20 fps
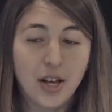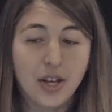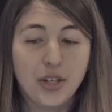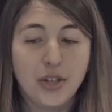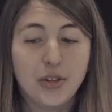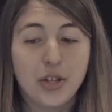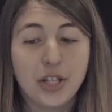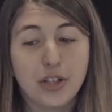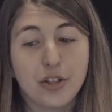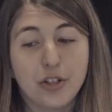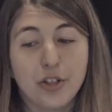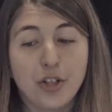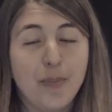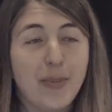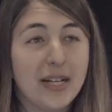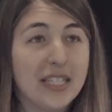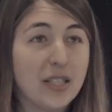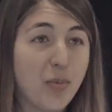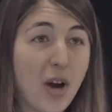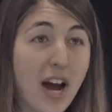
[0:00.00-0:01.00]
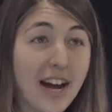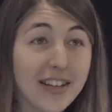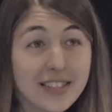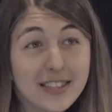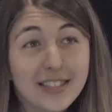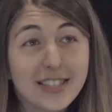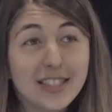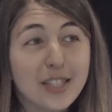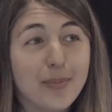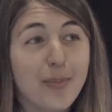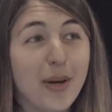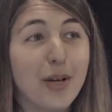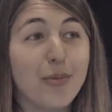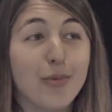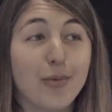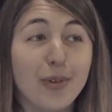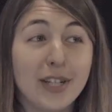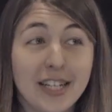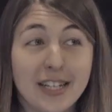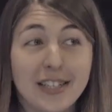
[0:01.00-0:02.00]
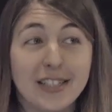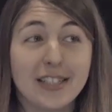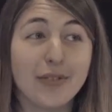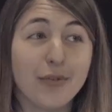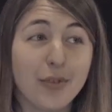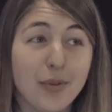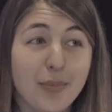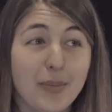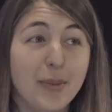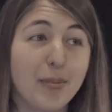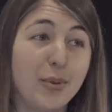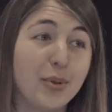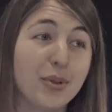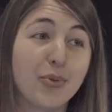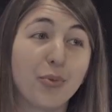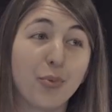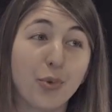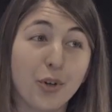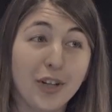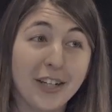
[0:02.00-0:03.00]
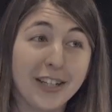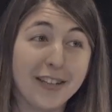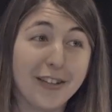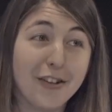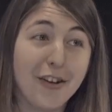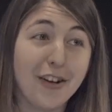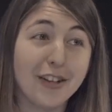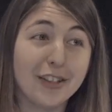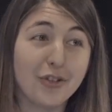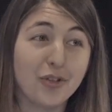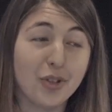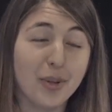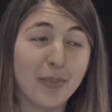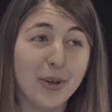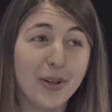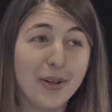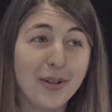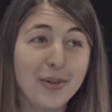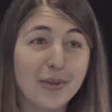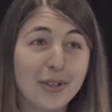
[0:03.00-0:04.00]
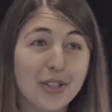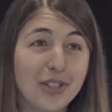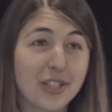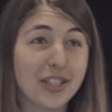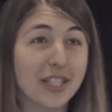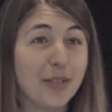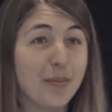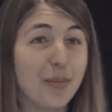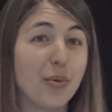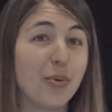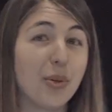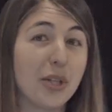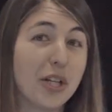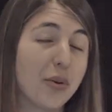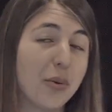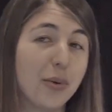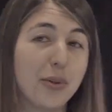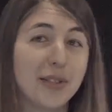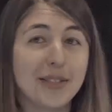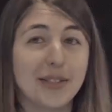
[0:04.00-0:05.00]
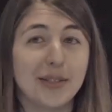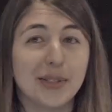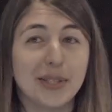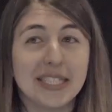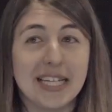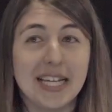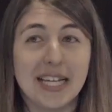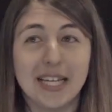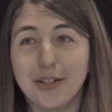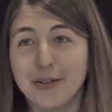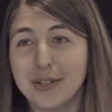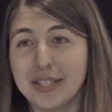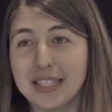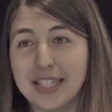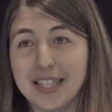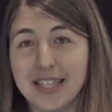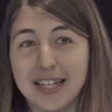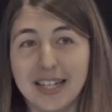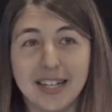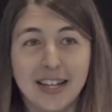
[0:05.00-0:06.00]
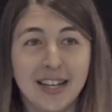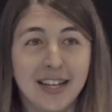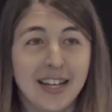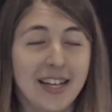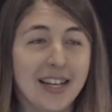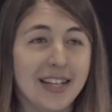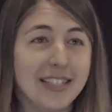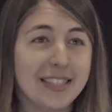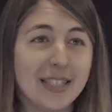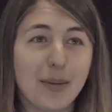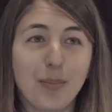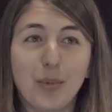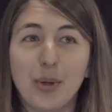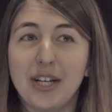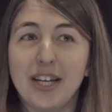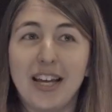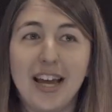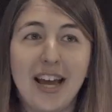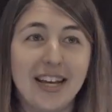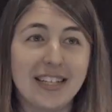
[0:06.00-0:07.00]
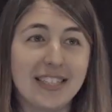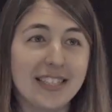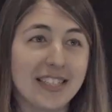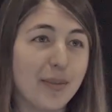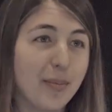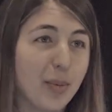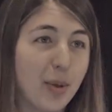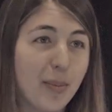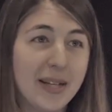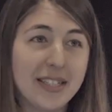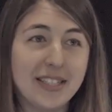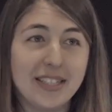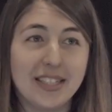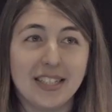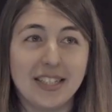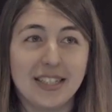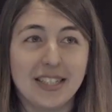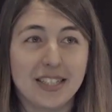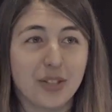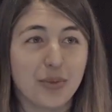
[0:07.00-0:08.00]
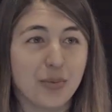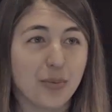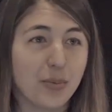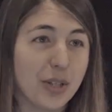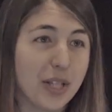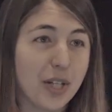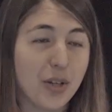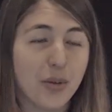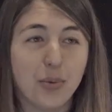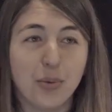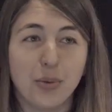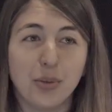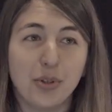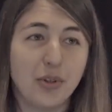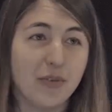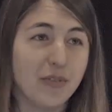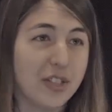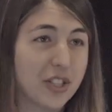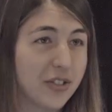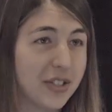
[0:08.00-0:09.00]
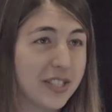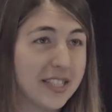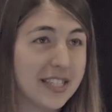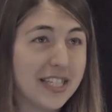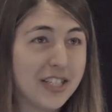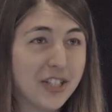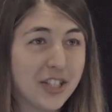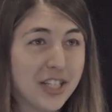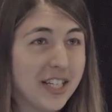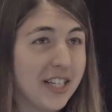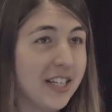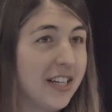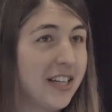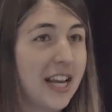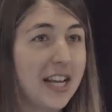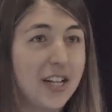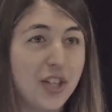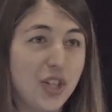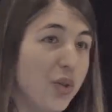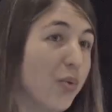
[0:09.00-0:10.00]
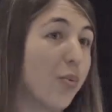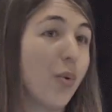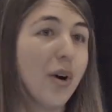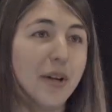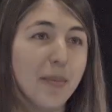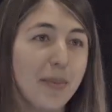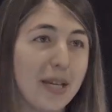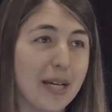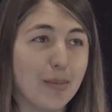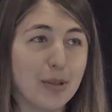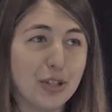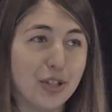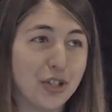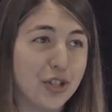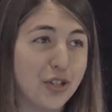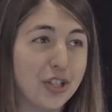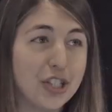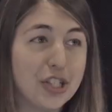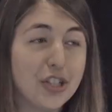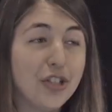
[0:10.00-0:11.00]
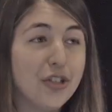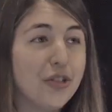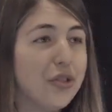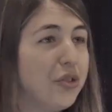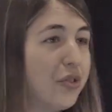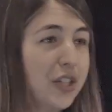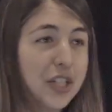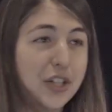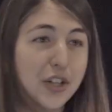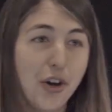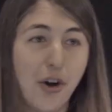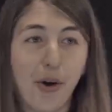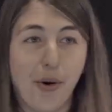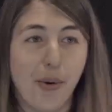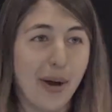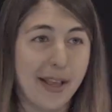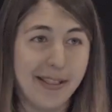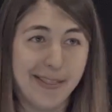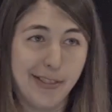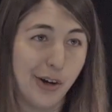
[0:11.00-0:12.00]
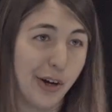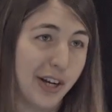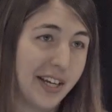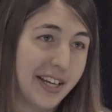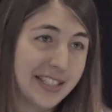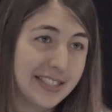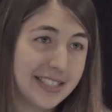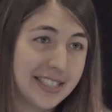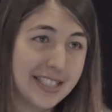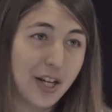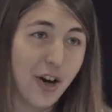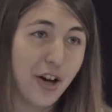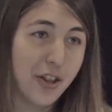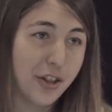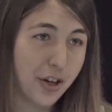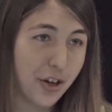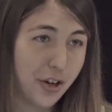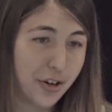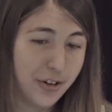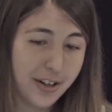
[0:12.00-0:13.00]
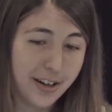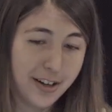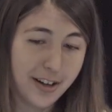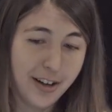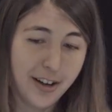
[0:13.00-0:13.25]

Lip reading: You can learn best practices by reading different people's work in the knowledge repo, which can be really cool. So say you see that someone has implemented this really cool new visualization and you want to be able to do it too, you can go and look and see all the code.